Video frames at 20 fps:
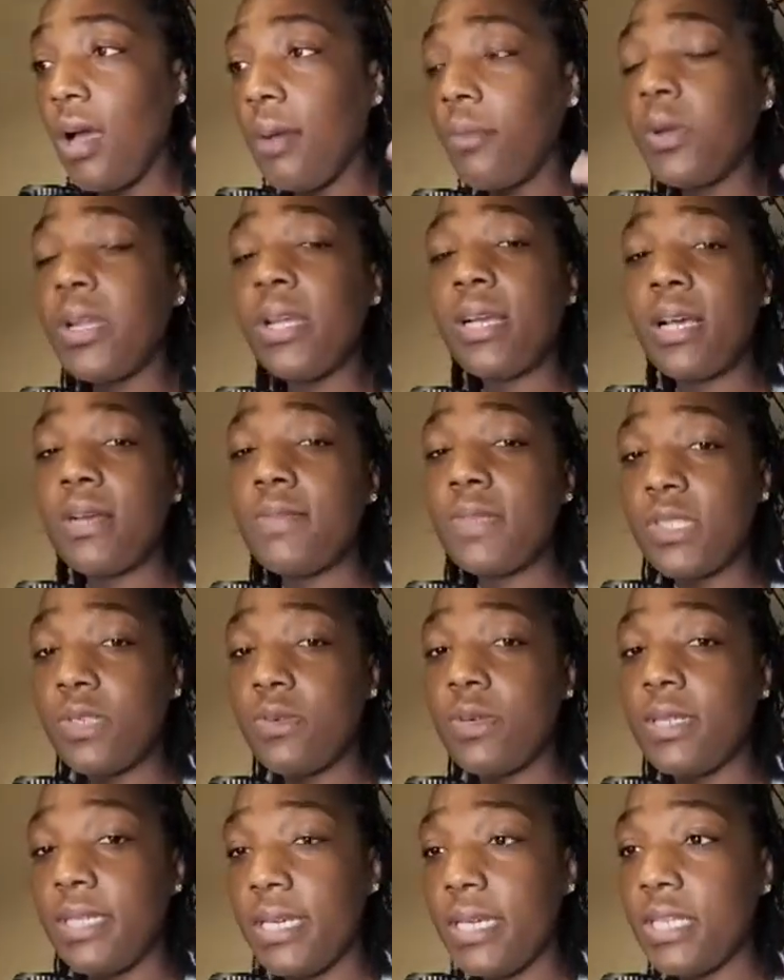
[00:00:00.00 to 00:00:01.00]
when it
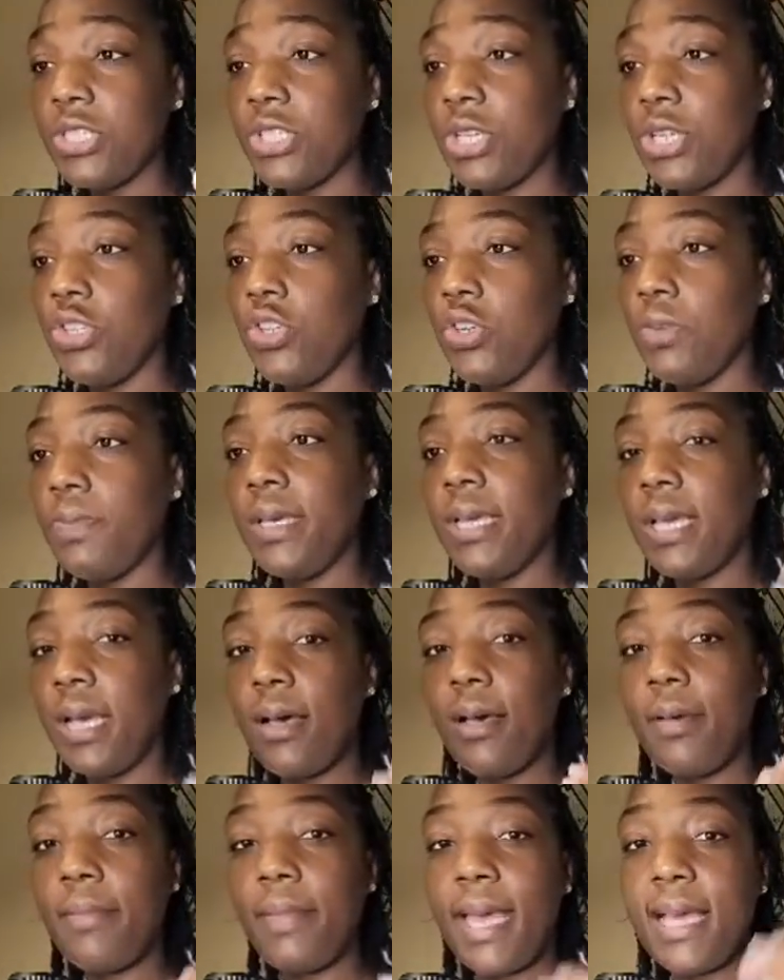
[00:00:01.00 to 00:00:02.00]
comes to addiction. You
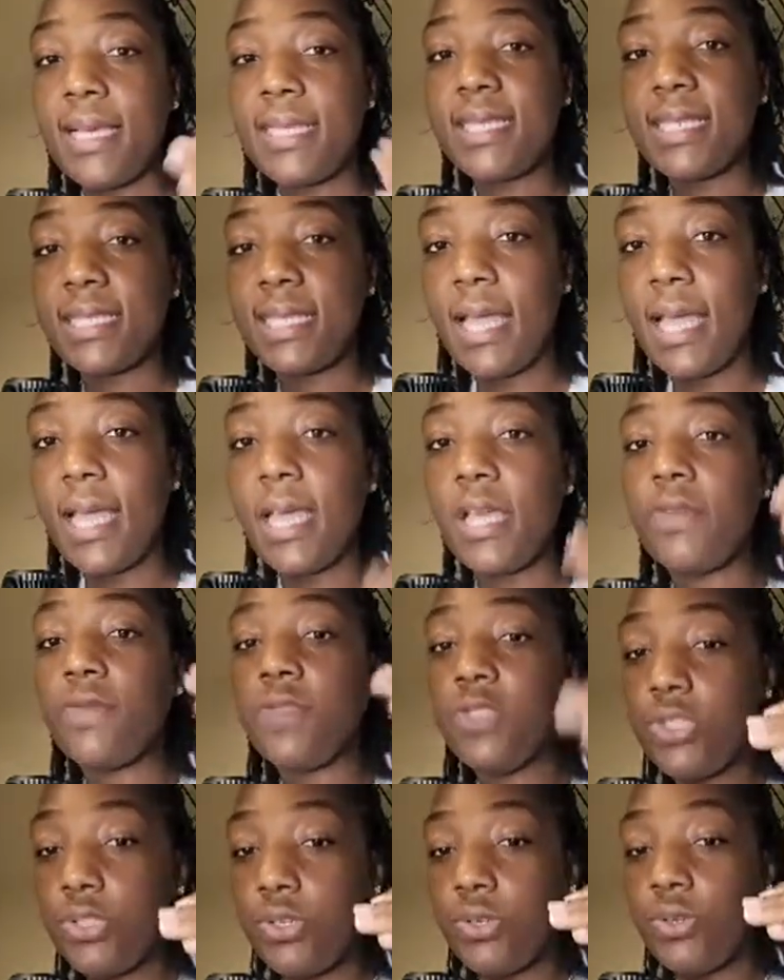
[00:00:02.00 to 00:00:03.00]
become a
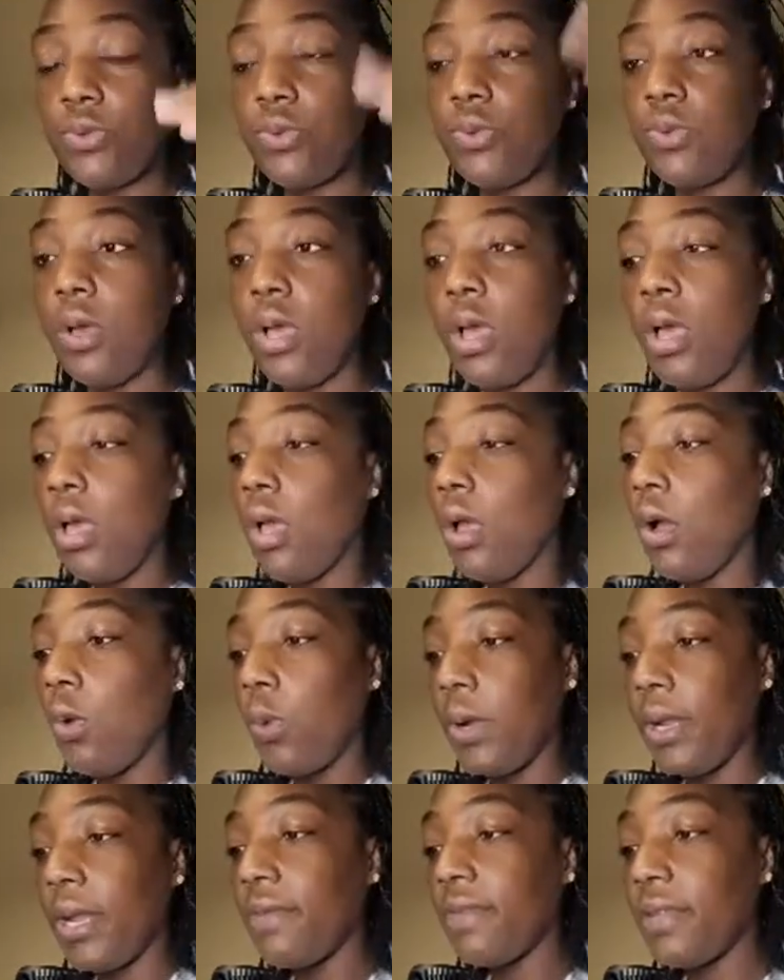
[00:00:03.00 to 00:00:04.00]
slave to
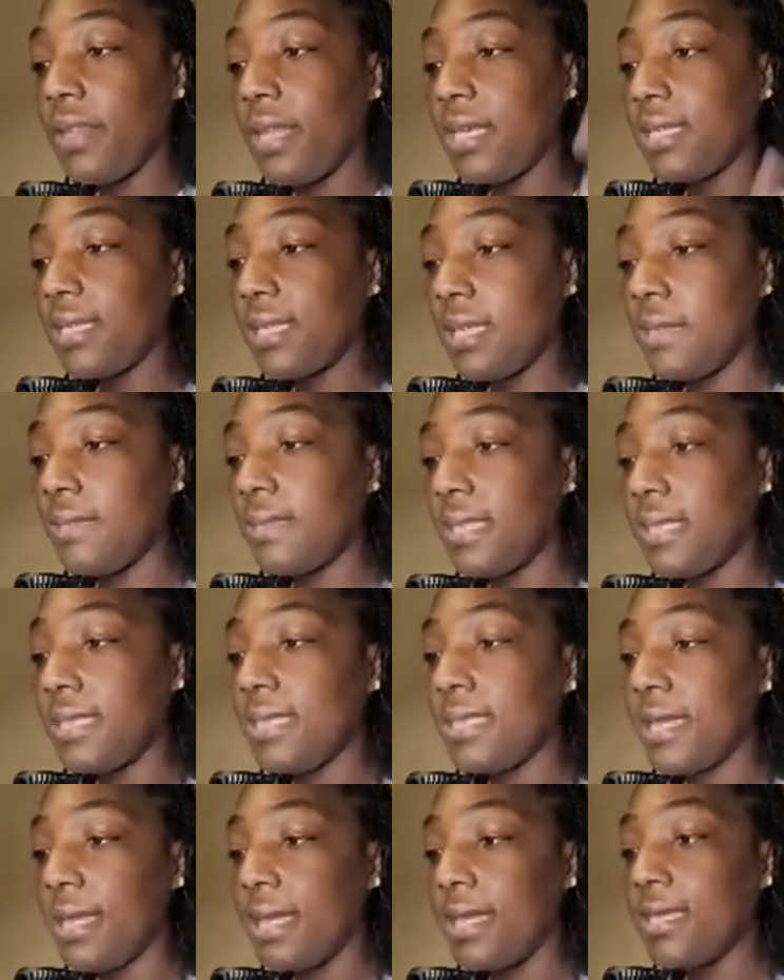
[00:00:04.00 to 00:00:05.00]
whatever that
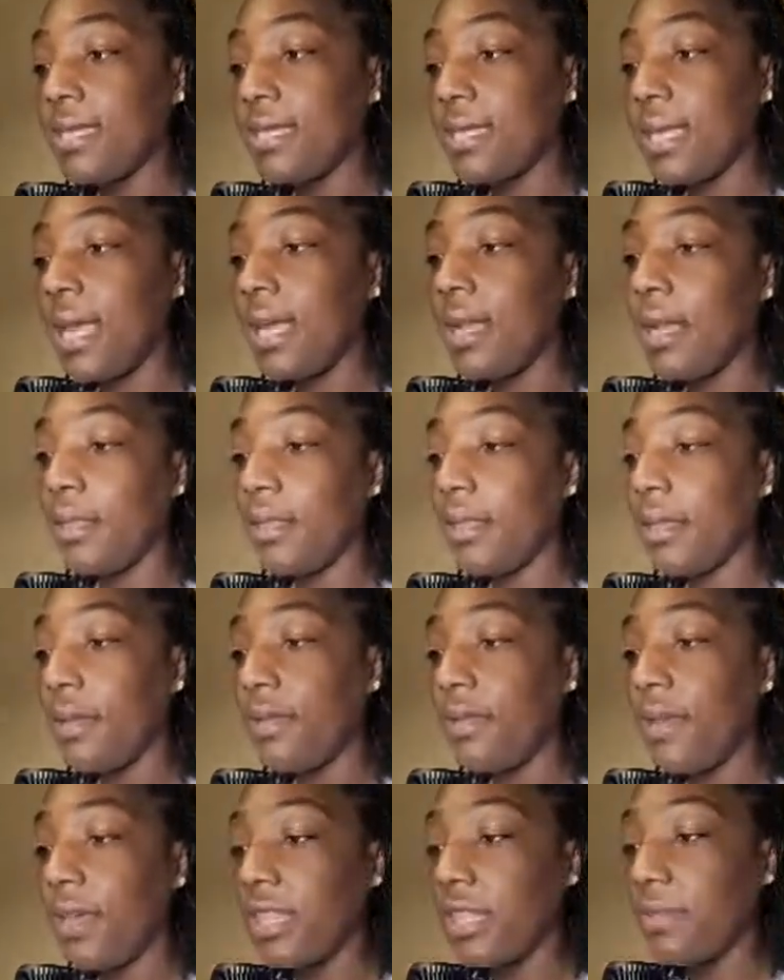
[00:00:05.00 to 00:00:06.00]
substance is. And I
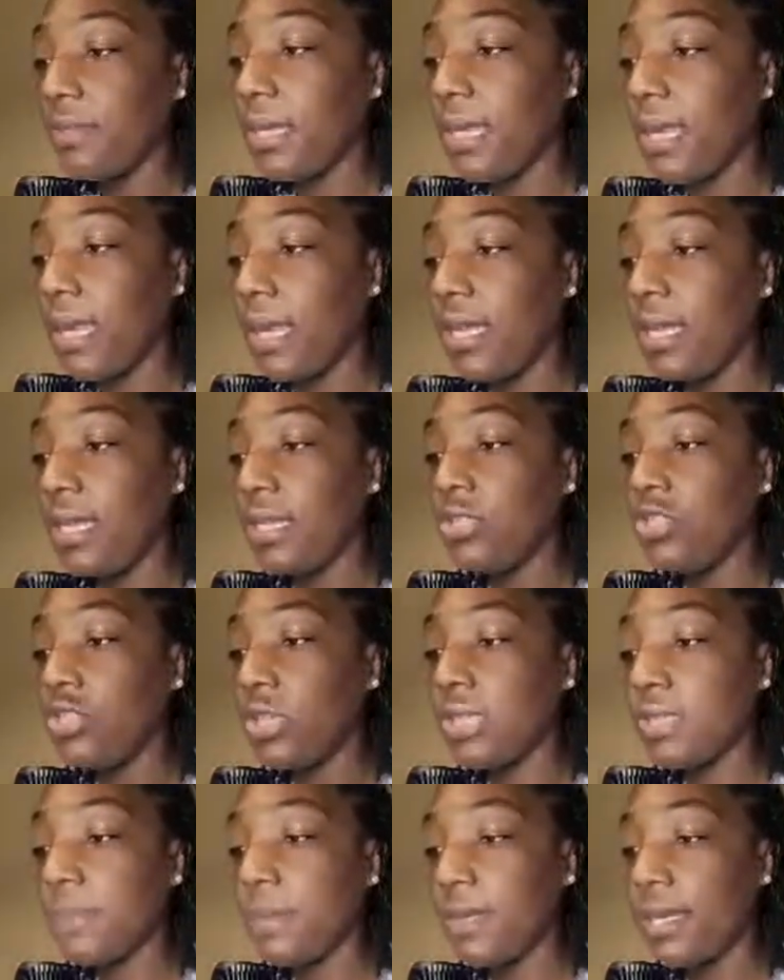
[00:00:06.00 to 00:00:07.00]
love at the
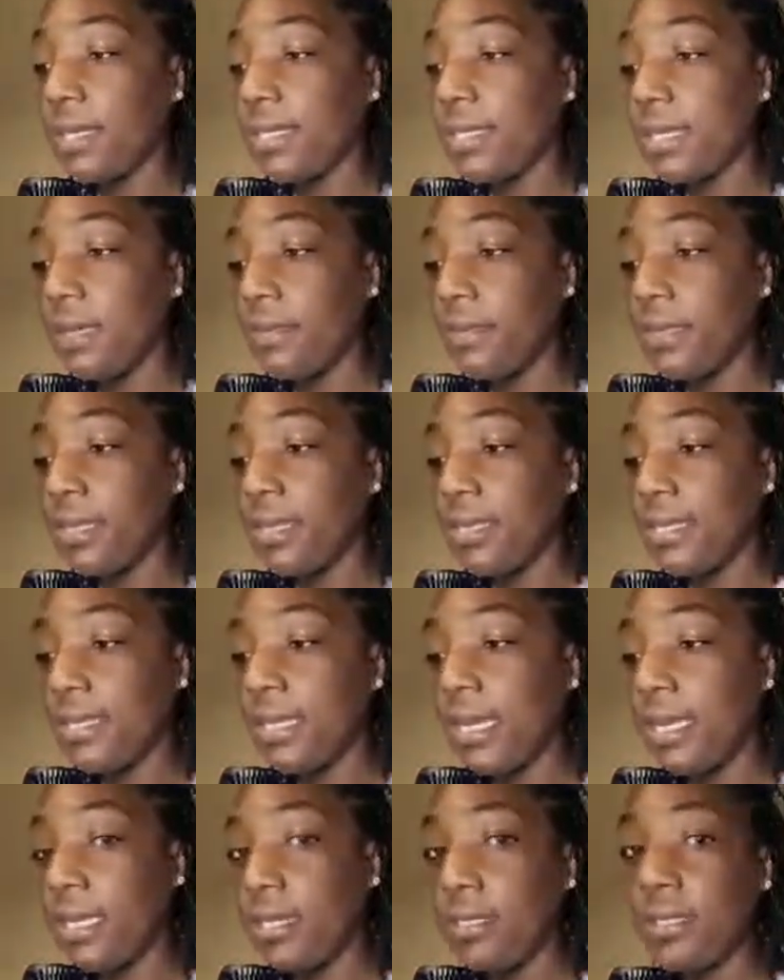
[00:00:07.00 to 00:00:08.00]
beginning, just because something
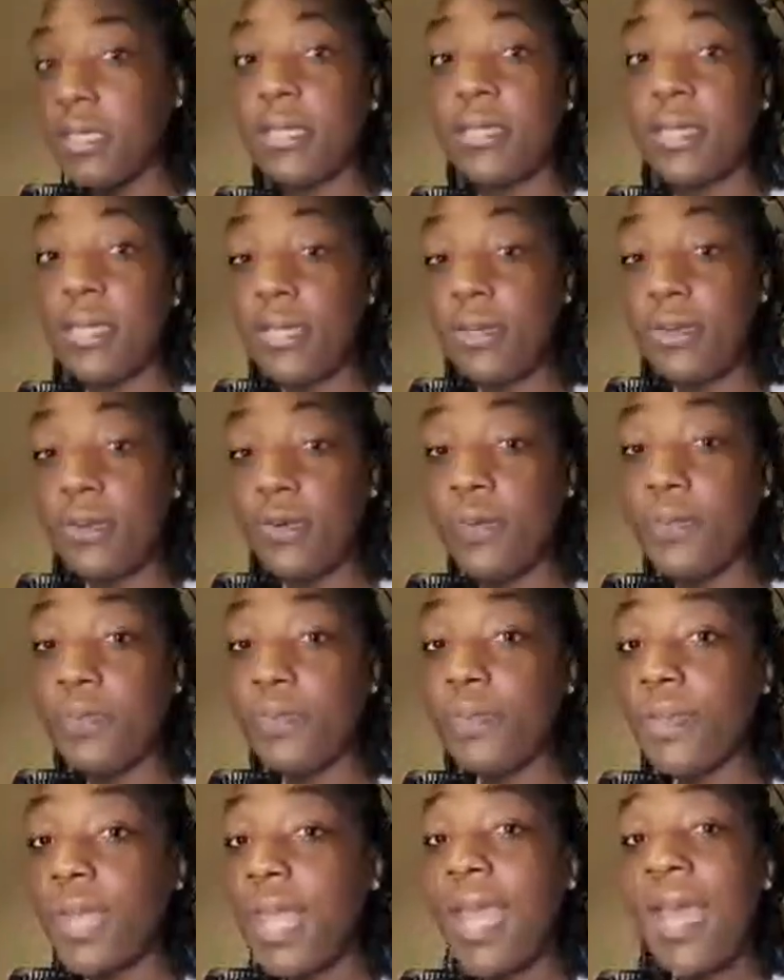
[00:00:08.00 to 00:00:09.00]
is technically
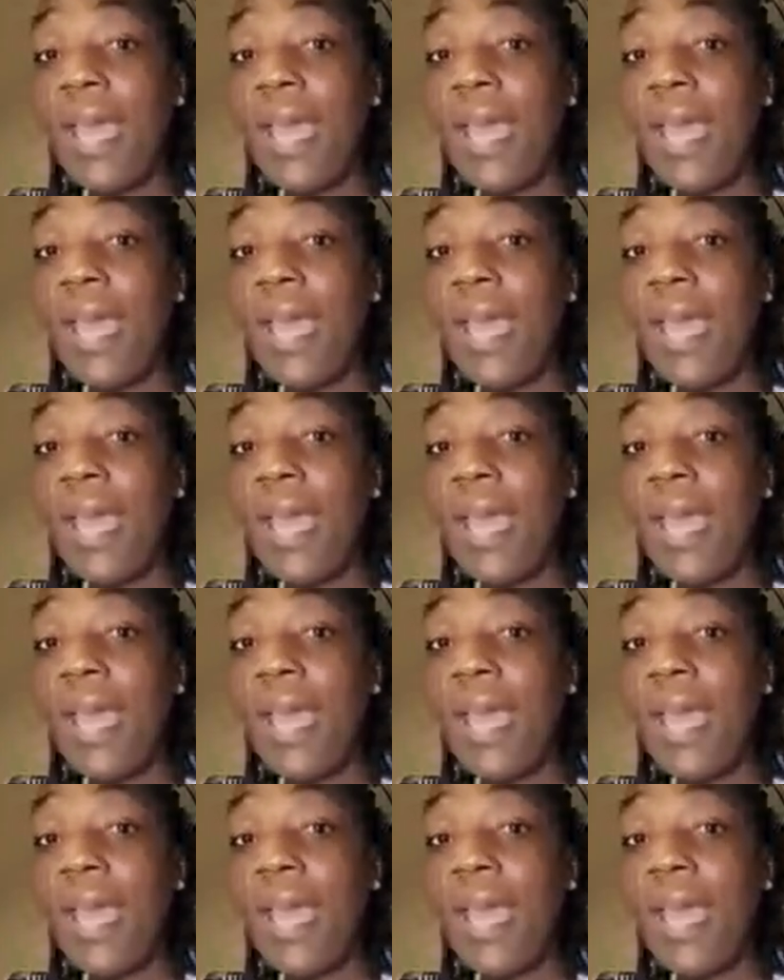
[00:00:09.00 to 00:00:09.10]
legal,